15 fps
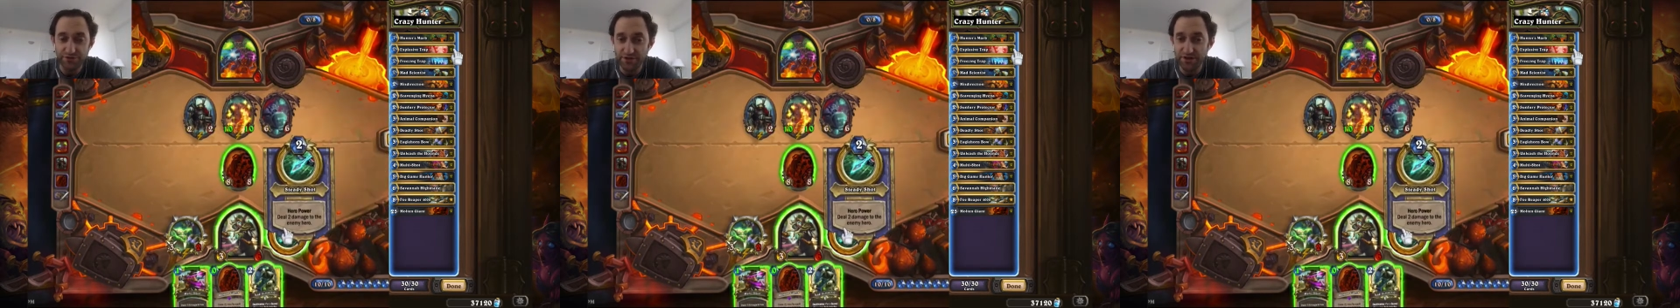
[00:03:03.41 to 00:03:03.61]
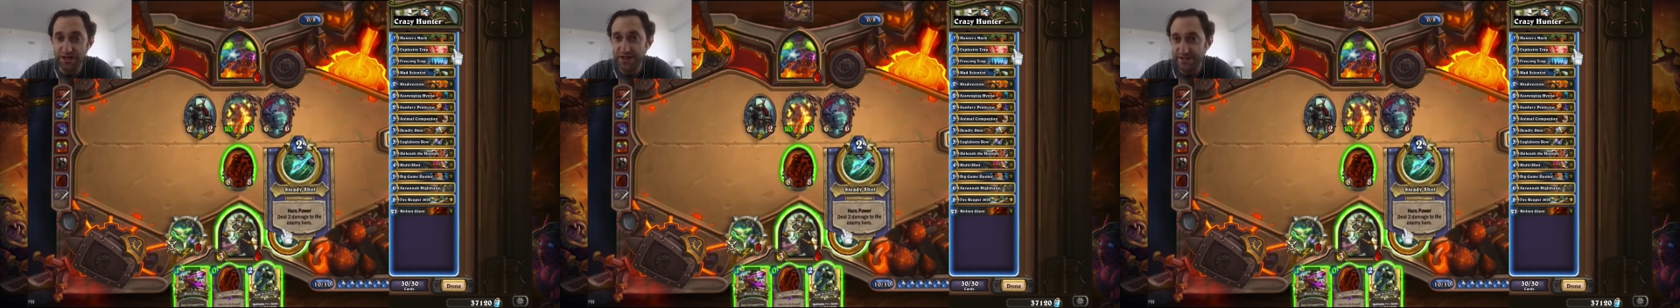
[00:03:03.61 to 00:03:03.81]
a
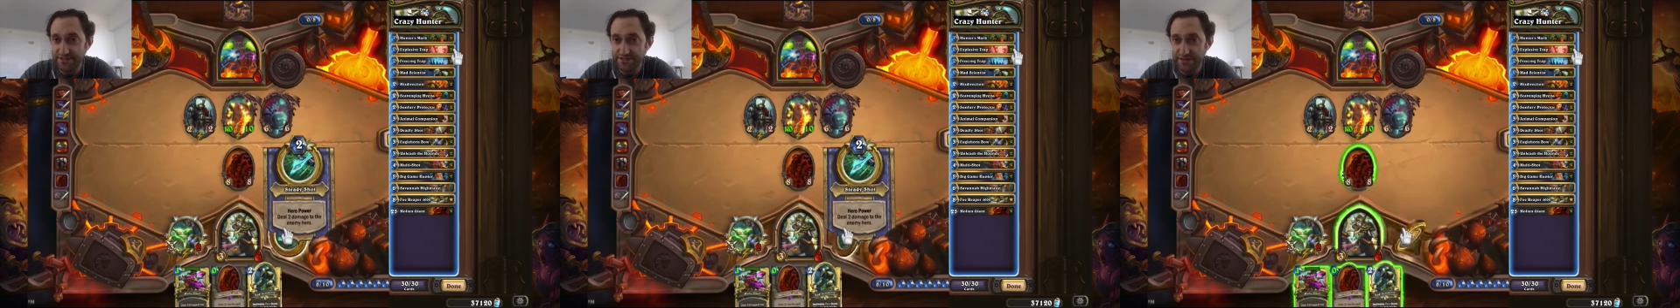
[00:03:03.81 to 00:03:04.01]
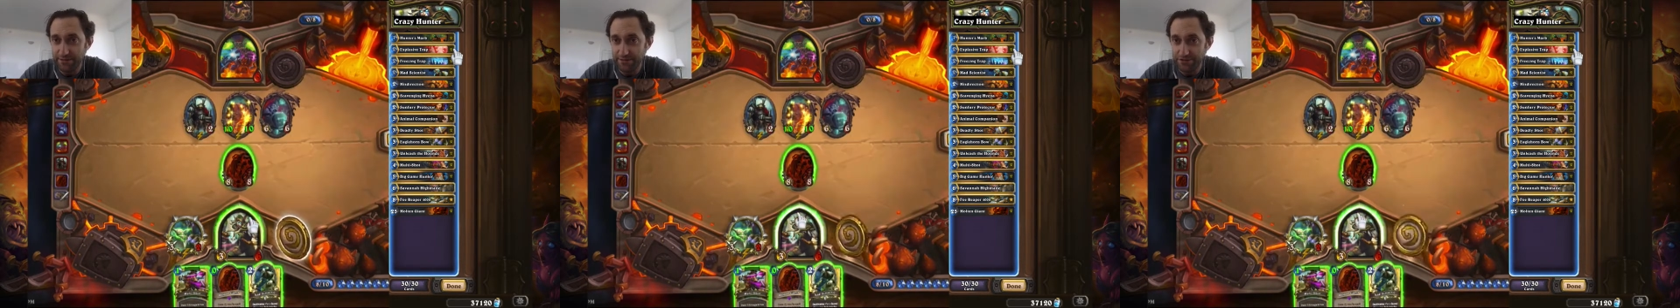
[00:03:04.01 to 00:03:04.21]
lot of
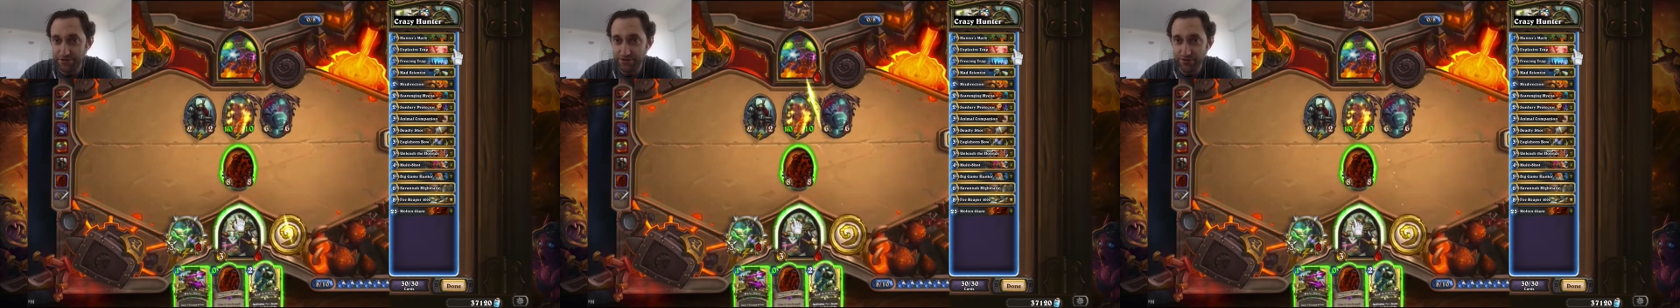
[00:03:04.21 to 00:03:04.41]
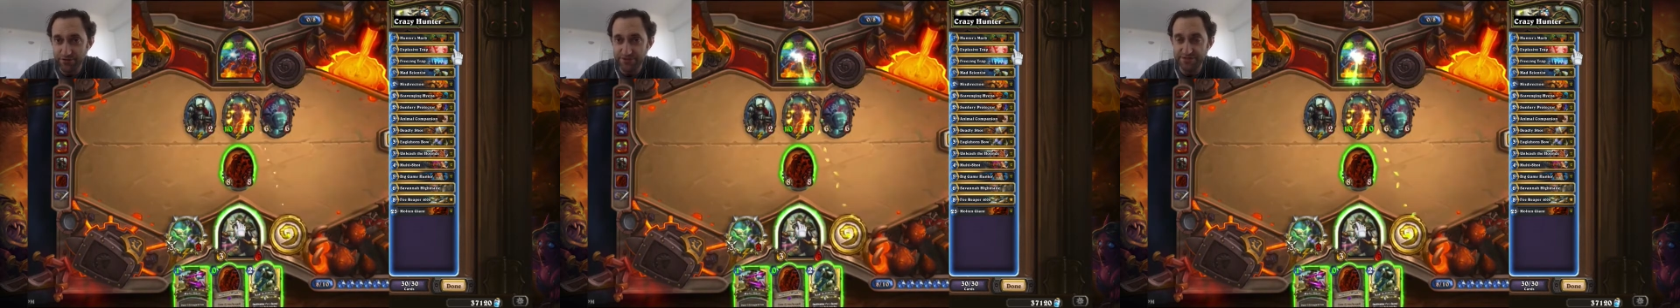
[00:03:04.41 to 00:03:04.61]
damage
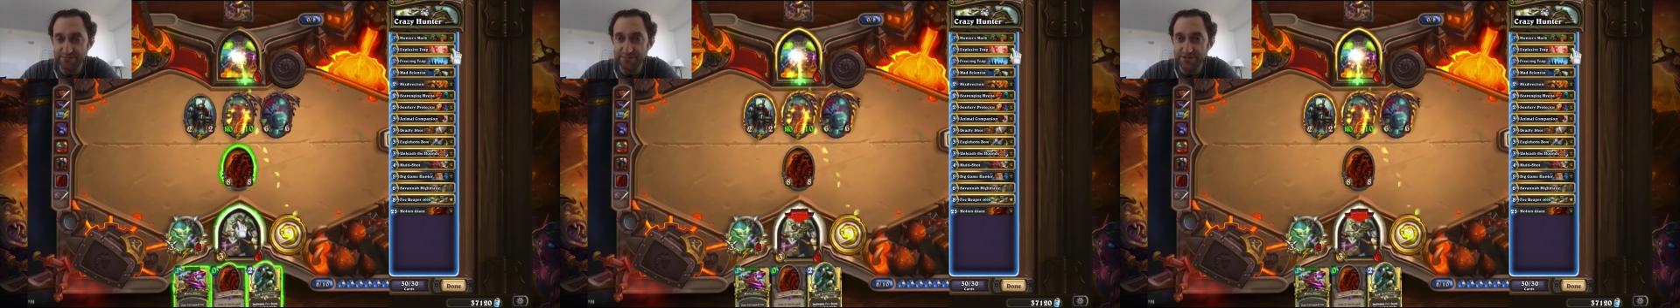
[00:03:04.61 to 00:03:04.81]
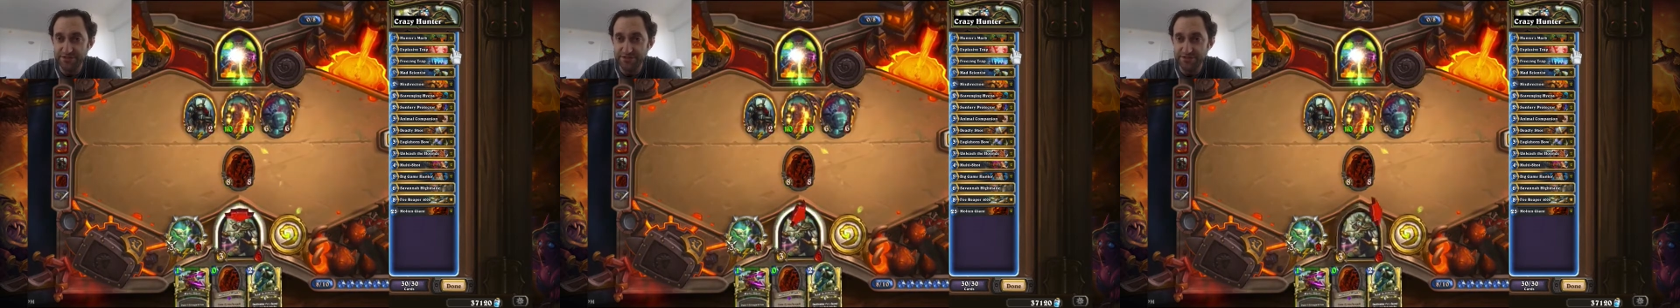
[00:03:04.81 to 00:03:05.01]
to all his
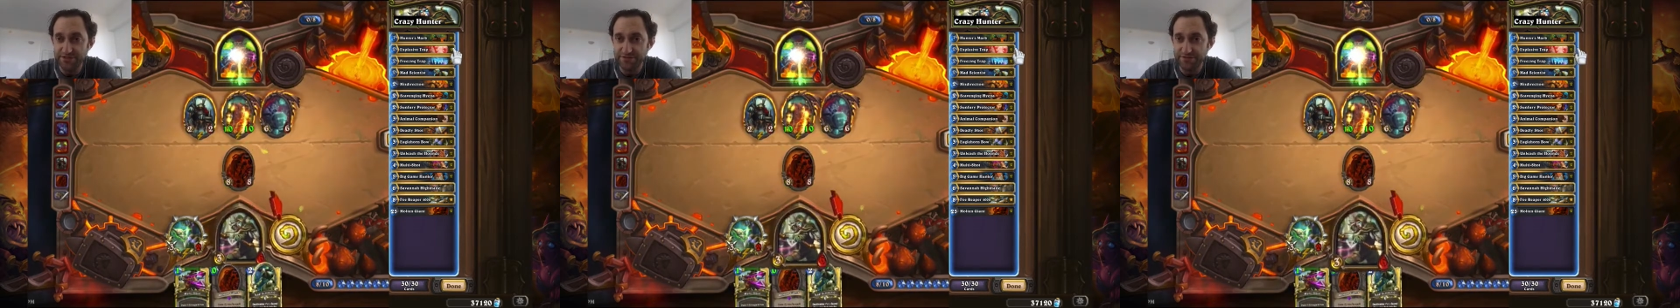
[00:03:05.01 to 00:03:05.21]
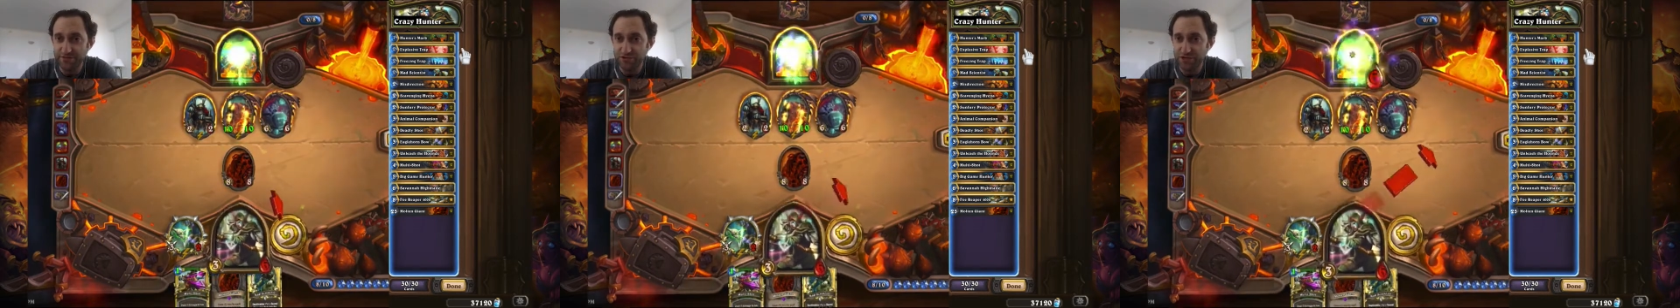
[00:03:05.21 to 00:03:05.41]
minions
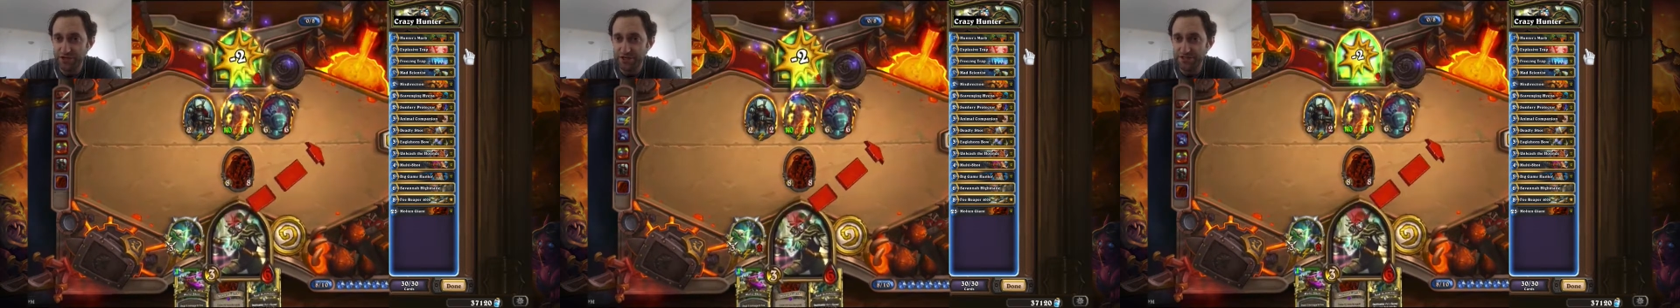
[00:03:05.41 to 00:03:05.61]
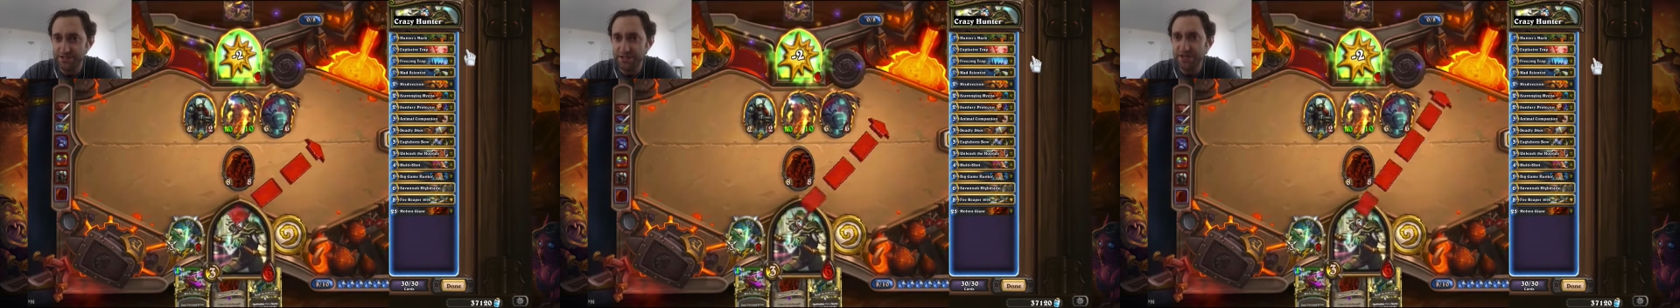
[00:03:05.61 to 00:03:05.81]
if it
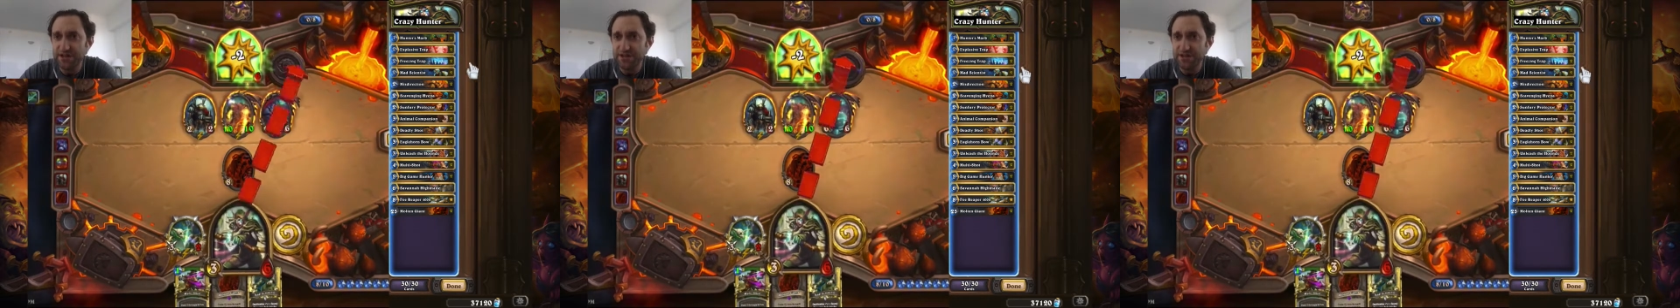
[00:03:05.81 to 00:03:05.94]
triggers,